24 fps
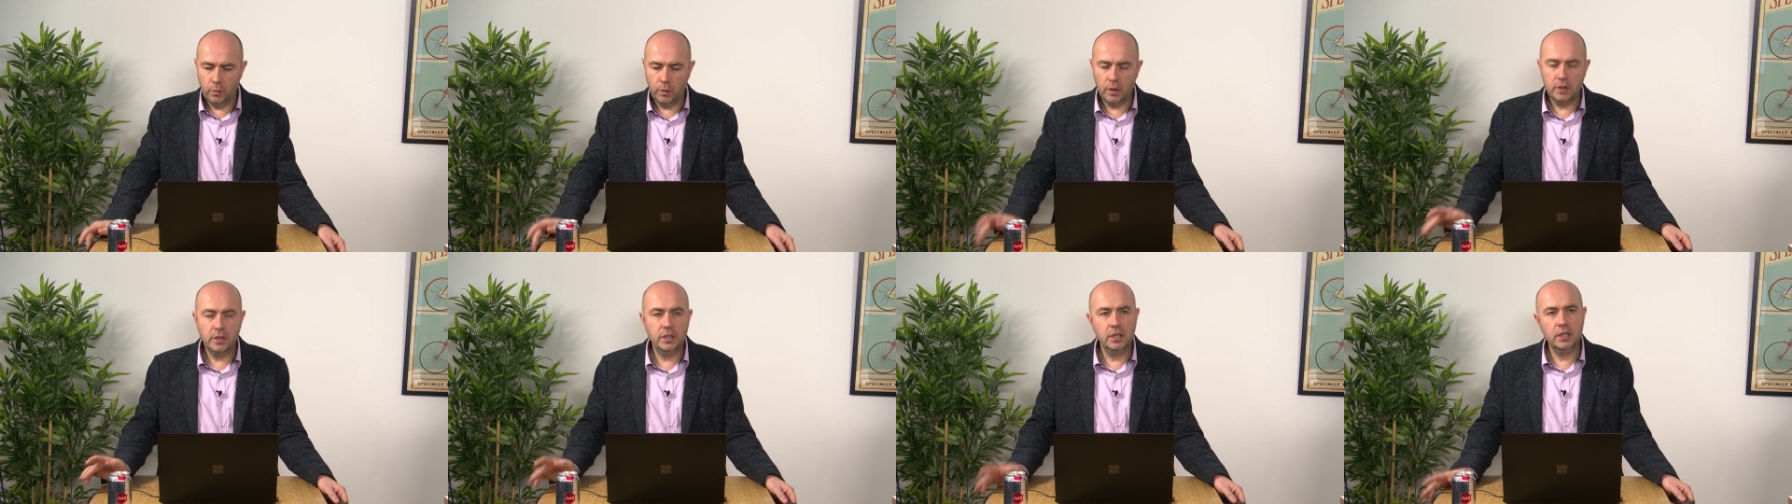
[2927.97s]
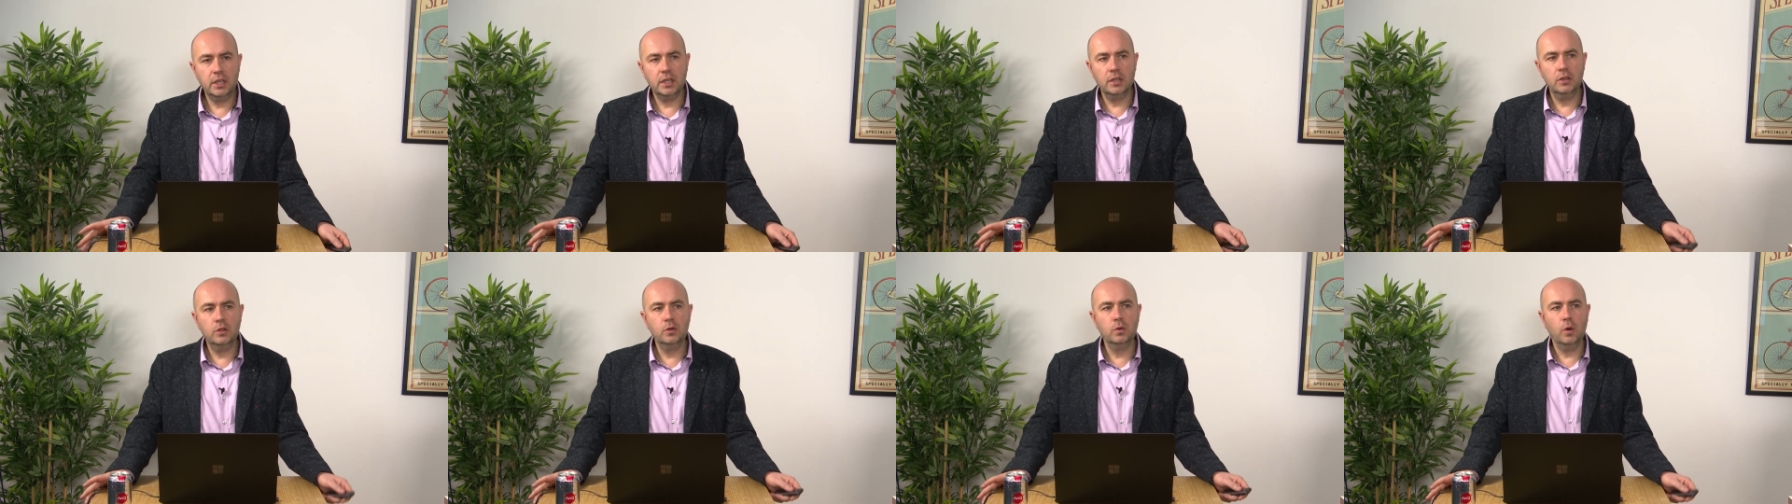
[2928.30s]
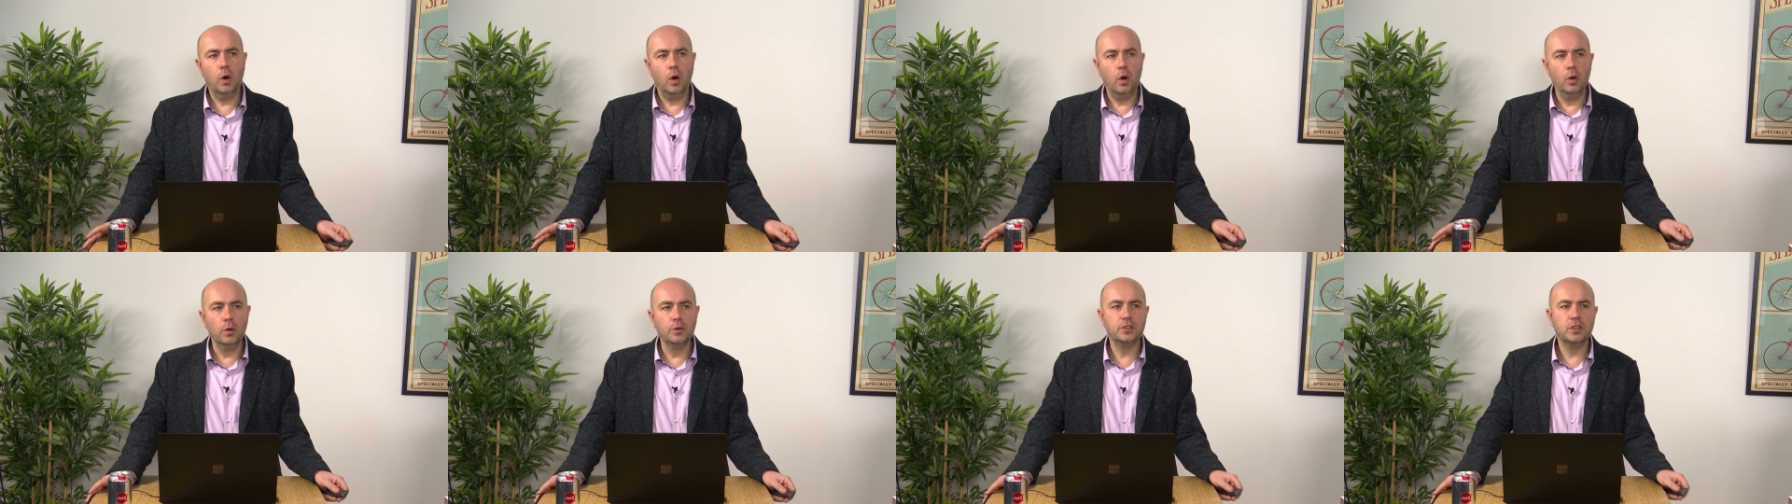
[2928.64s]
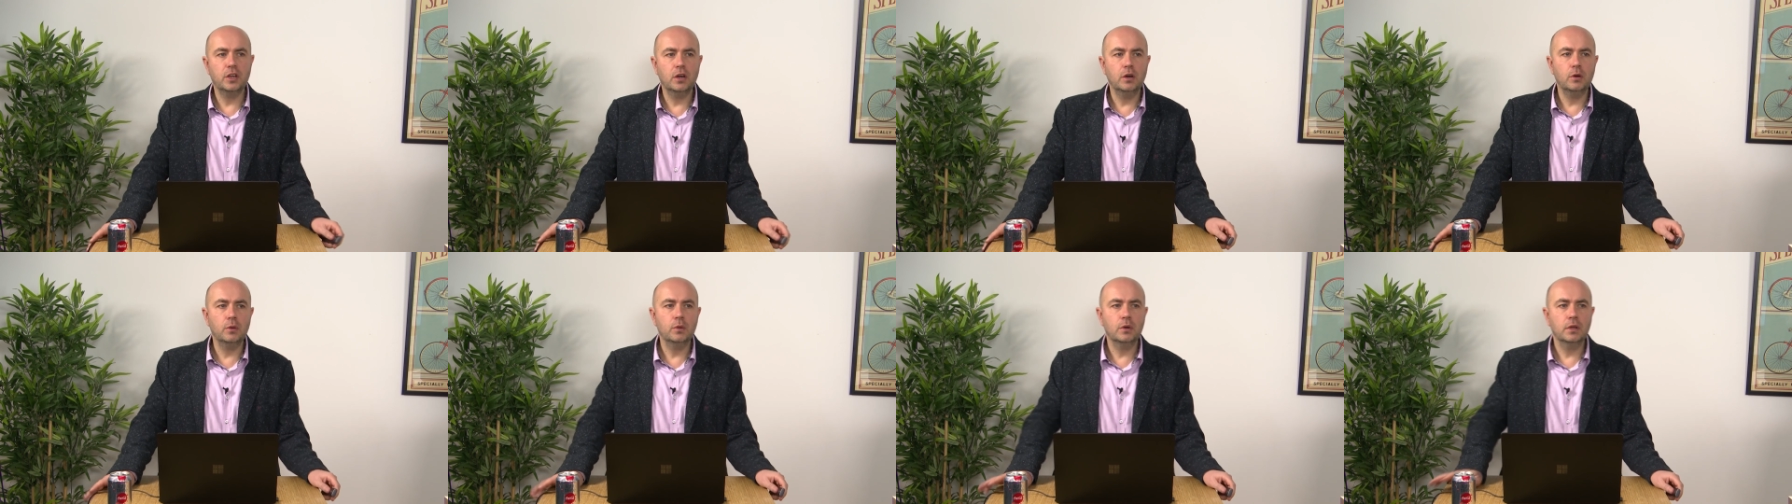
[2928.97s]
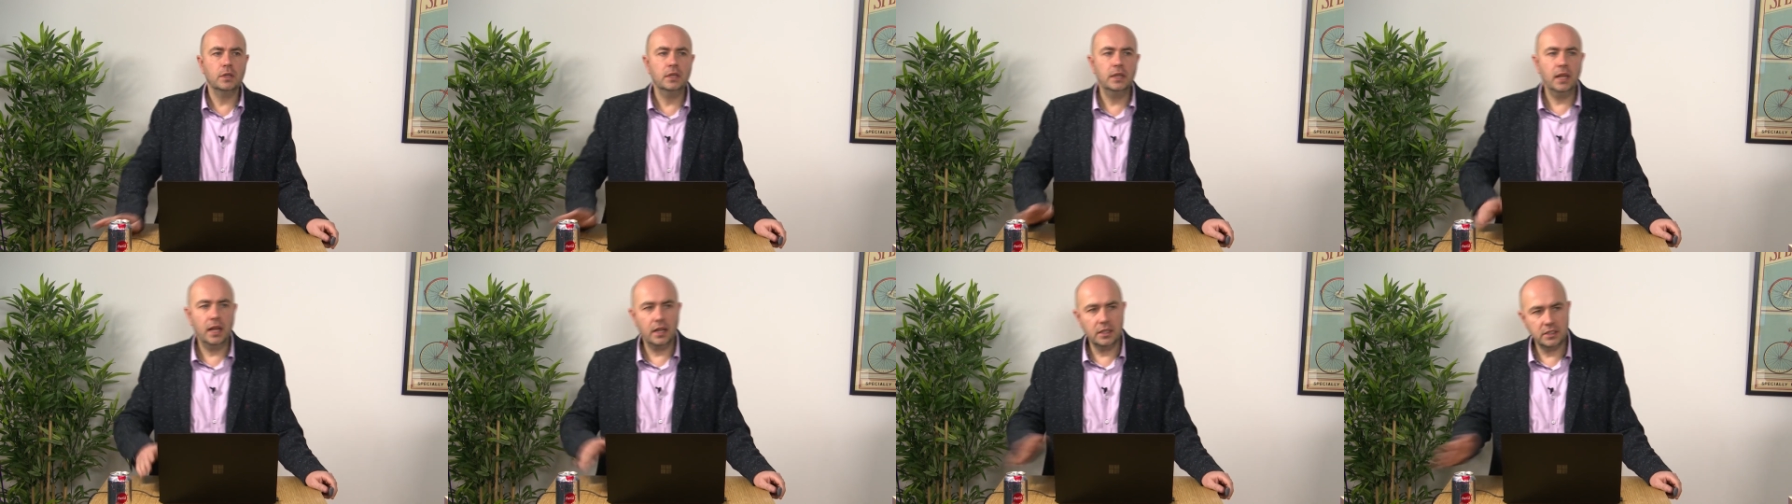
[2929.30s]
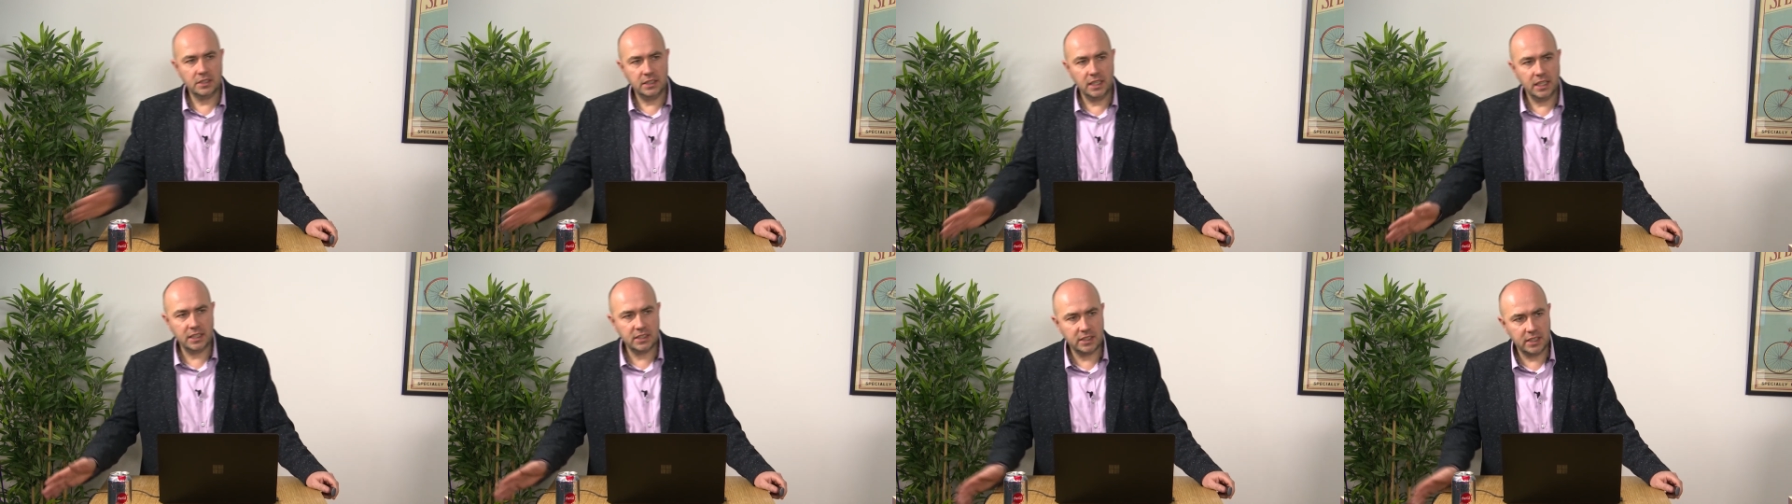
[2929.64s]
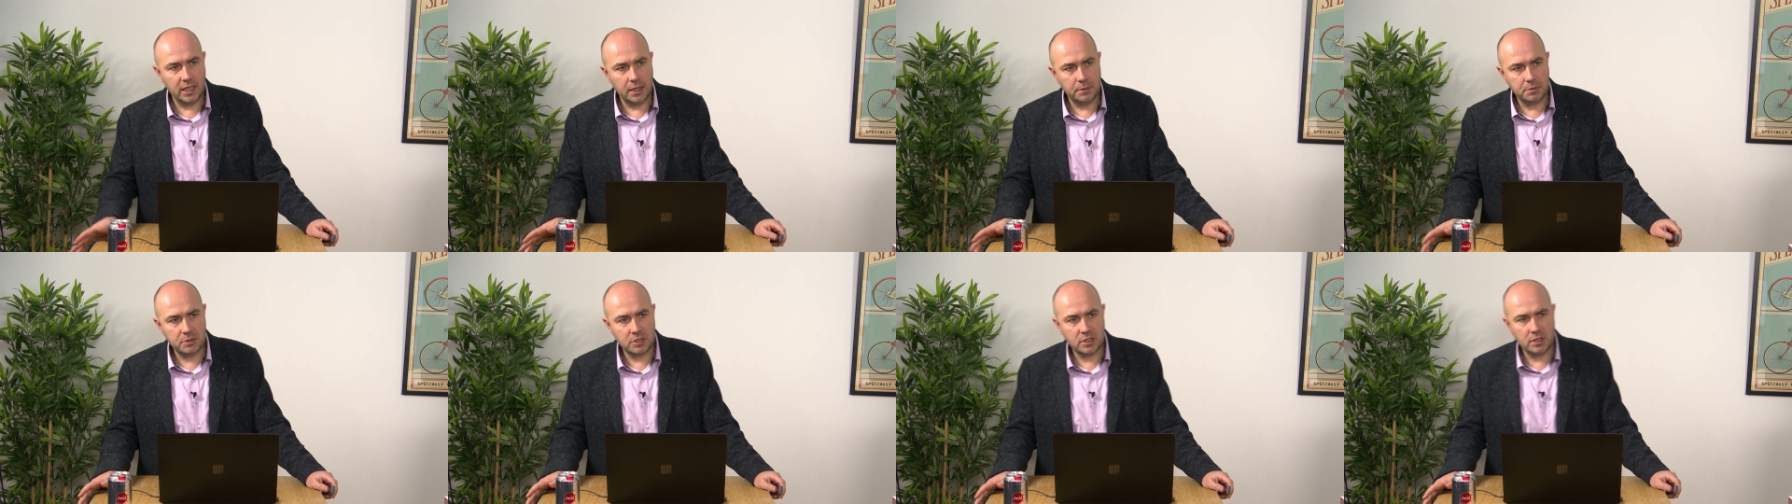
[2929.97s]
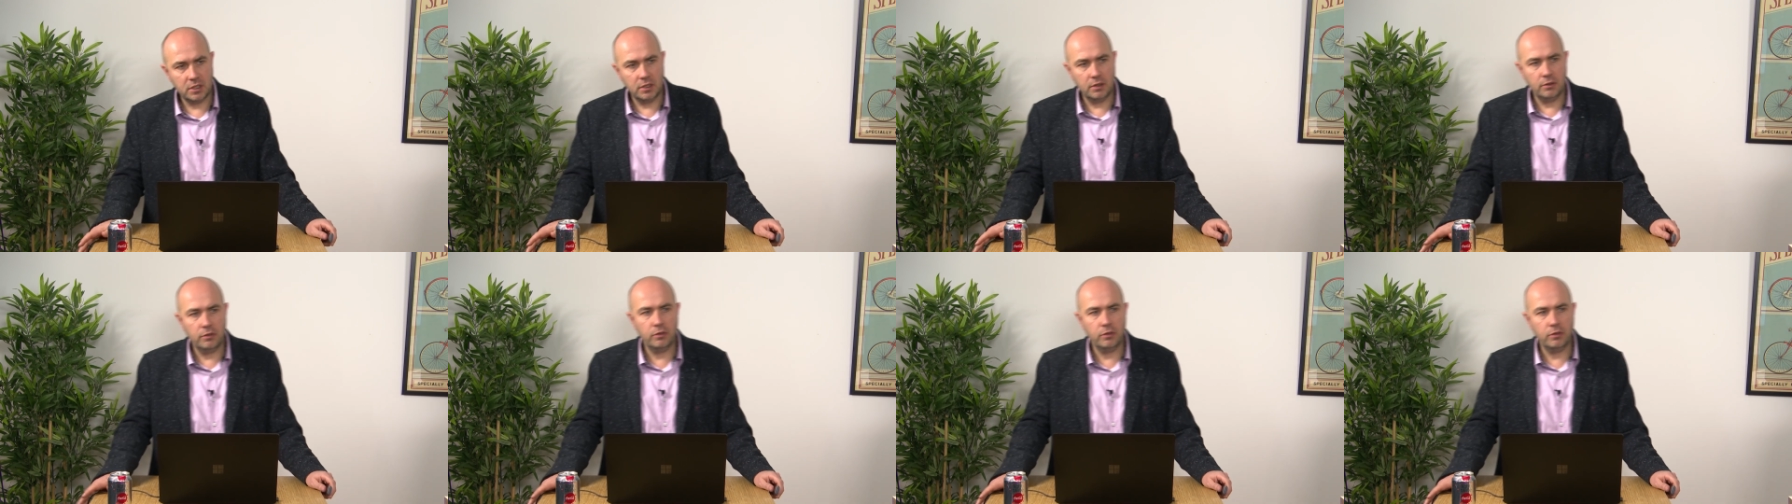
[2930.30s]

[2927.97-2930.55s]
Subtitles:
what you can do also as next steps